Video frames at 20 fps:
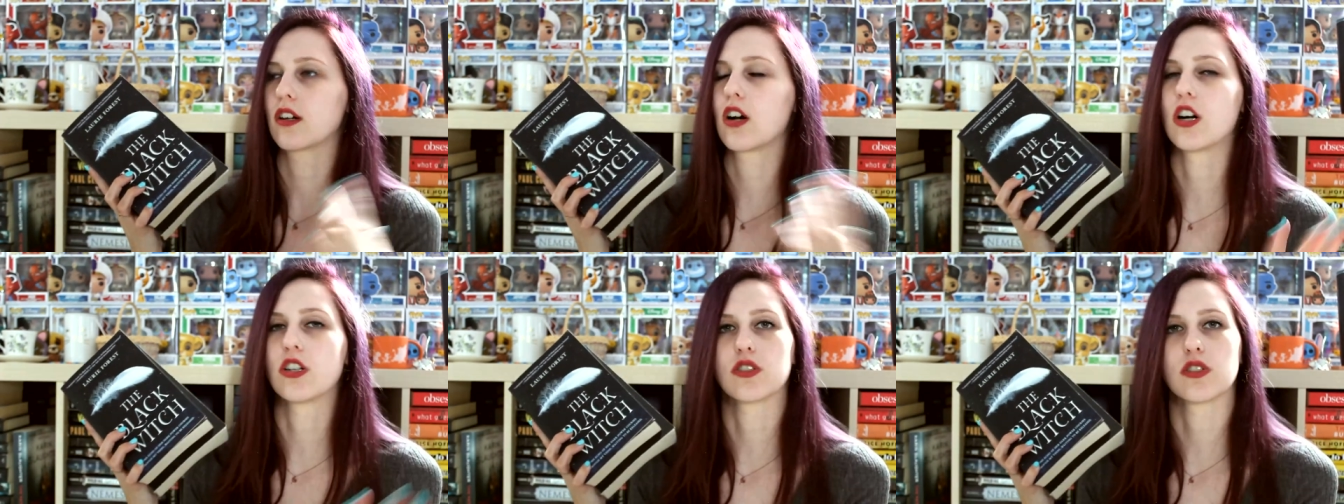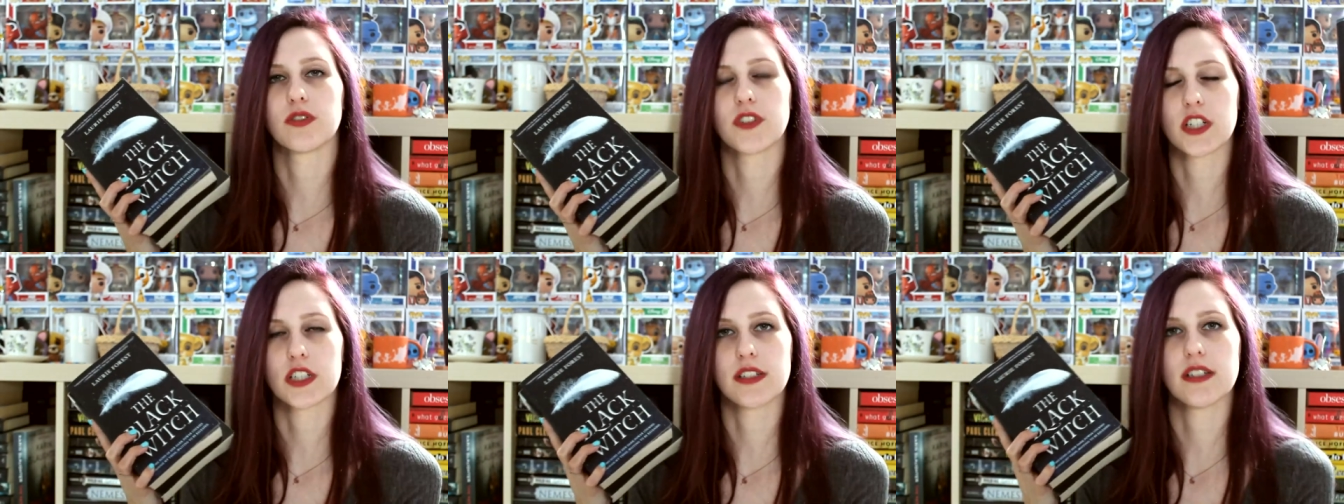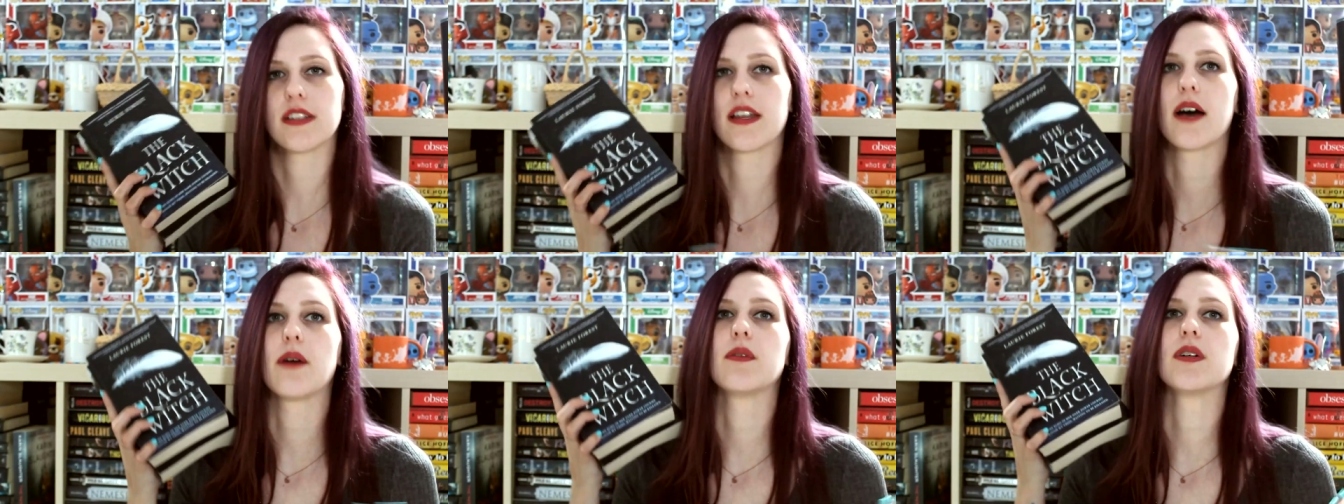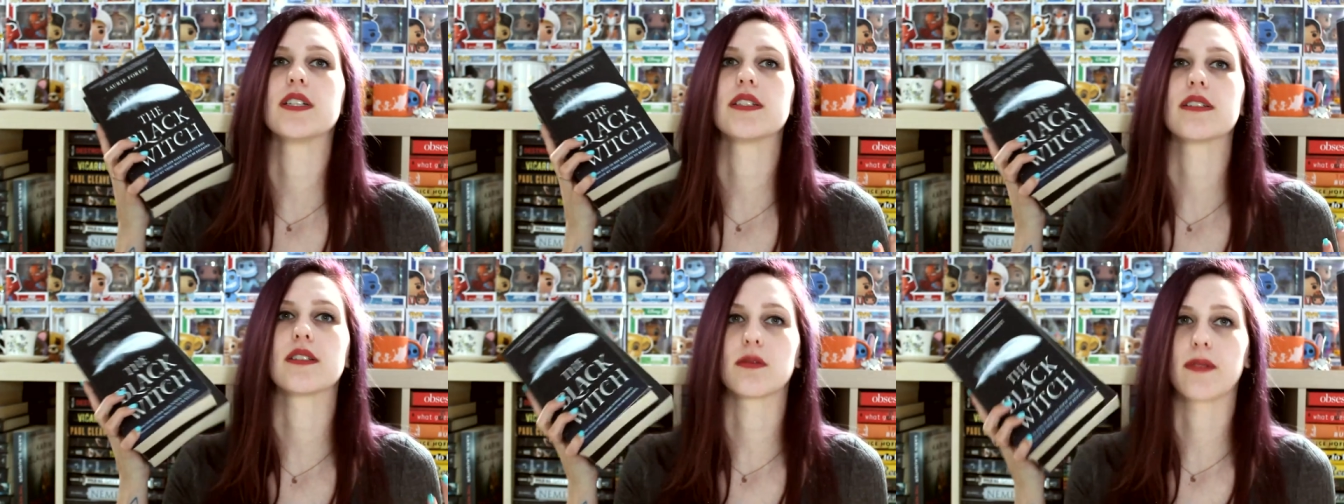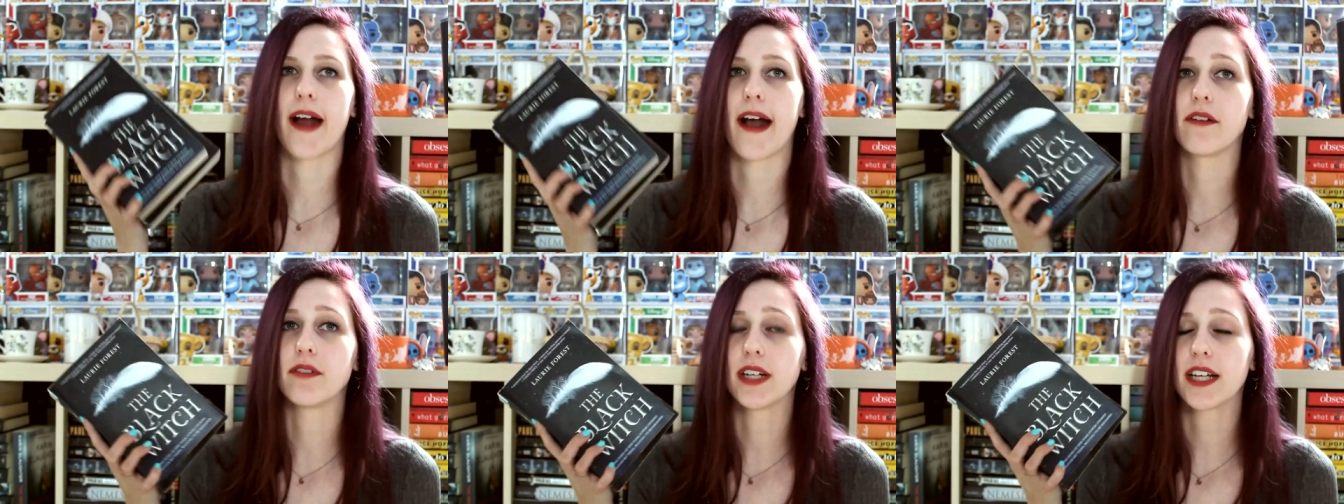controversy that was
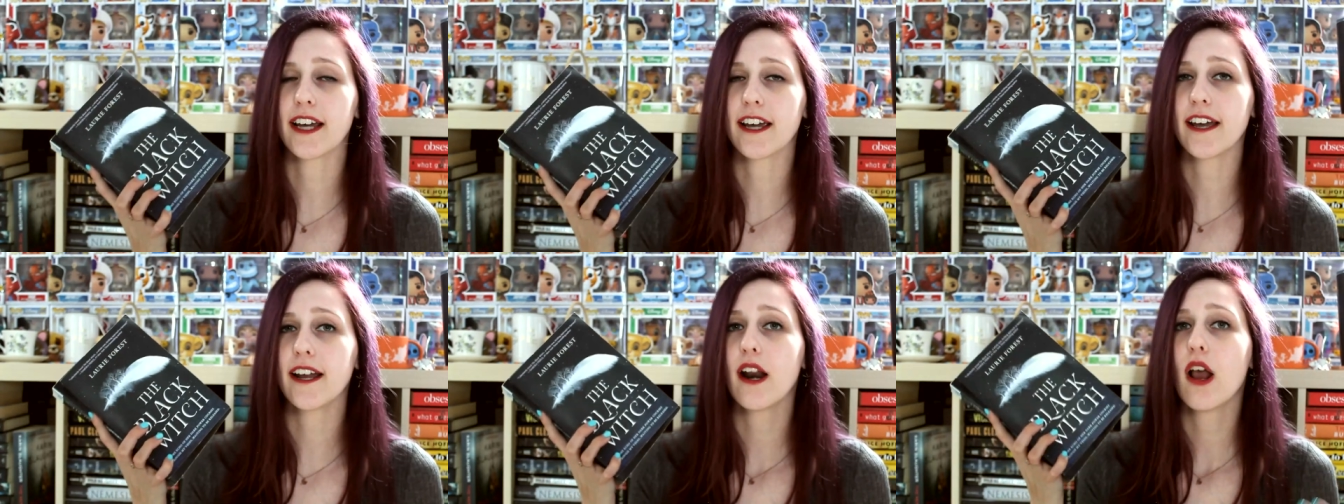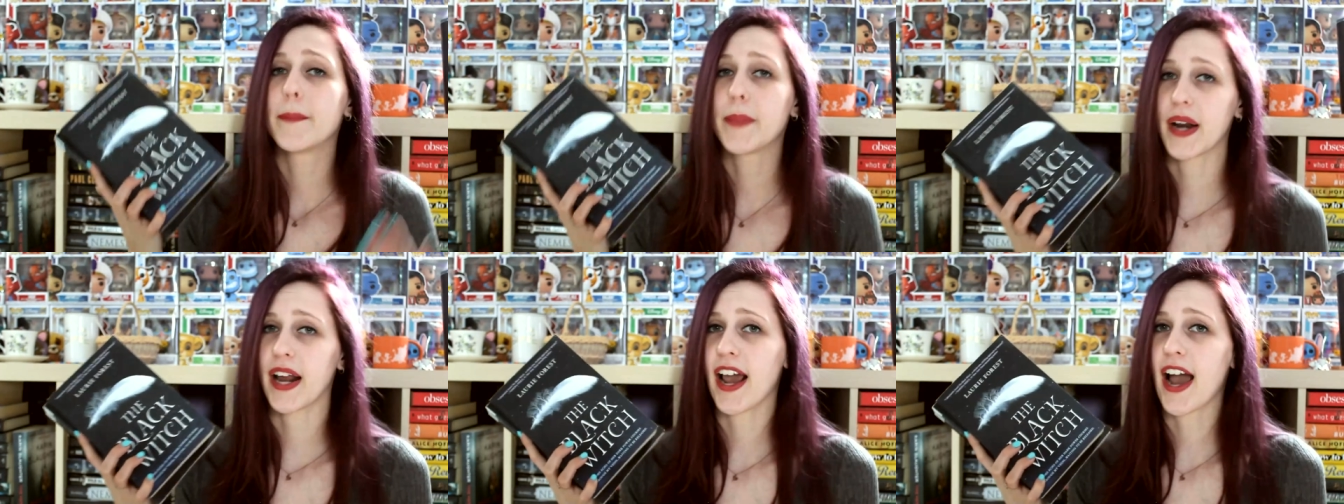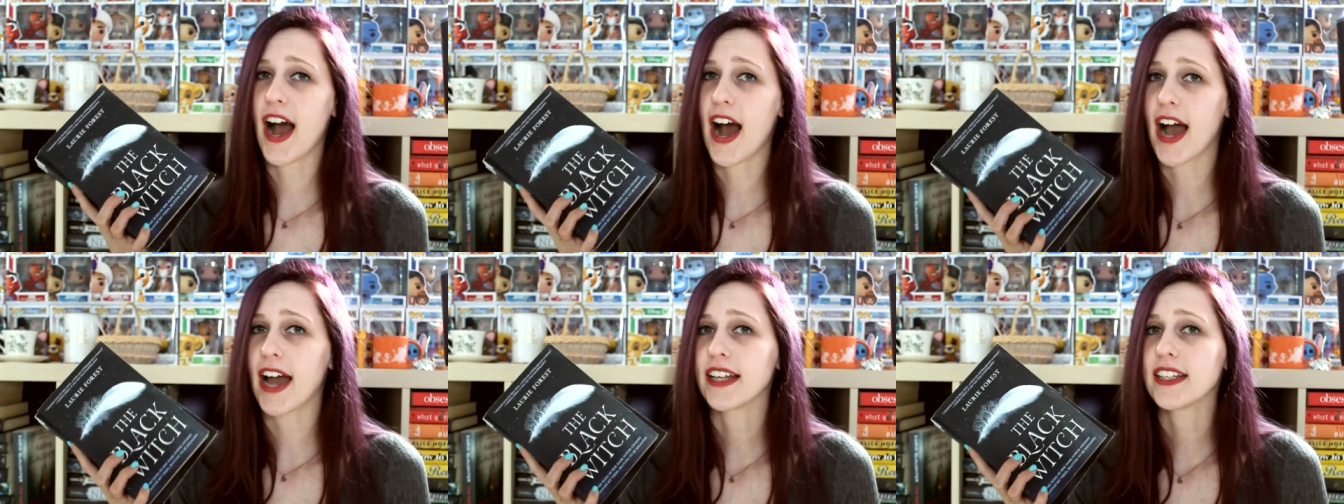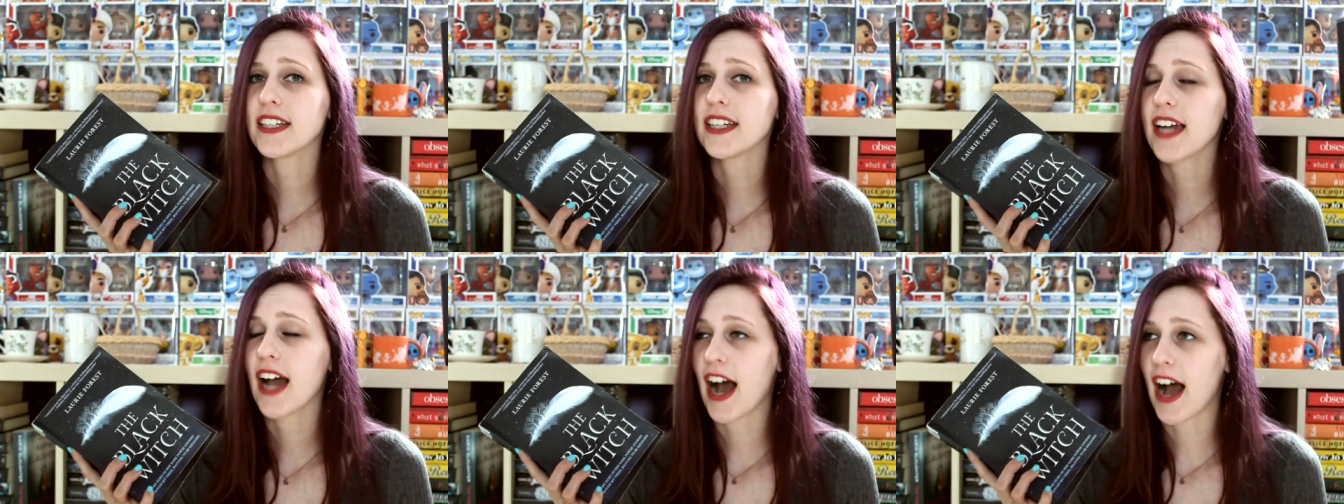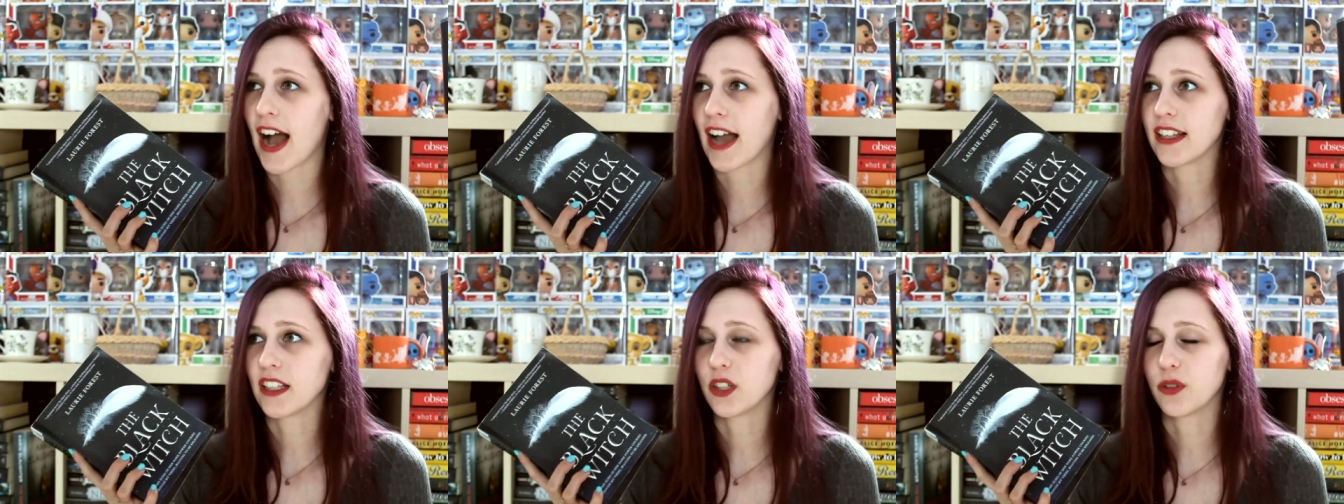surrounding it, but I highly,
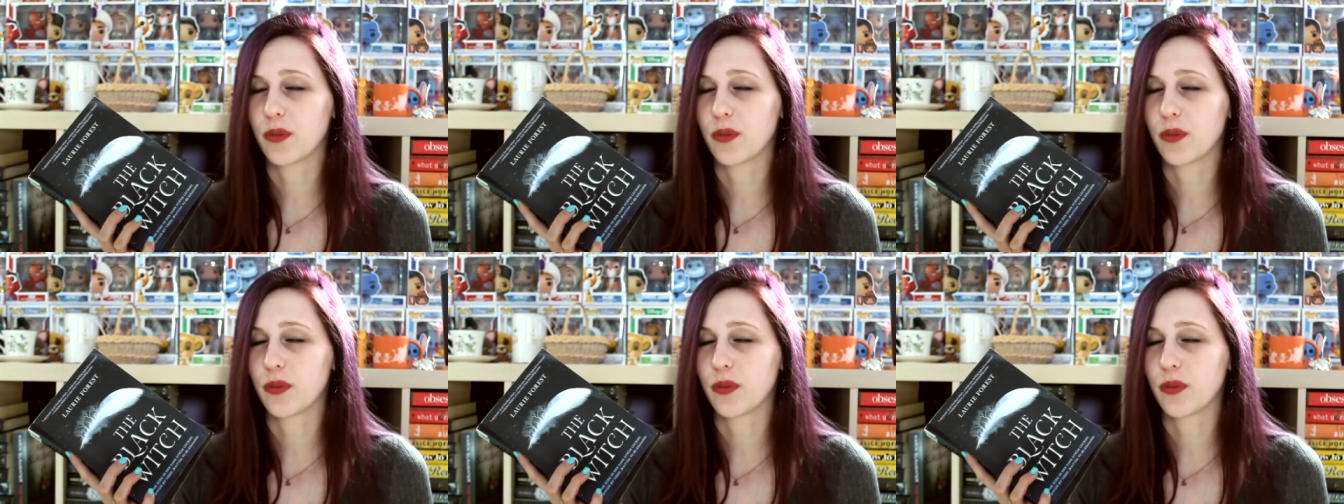highly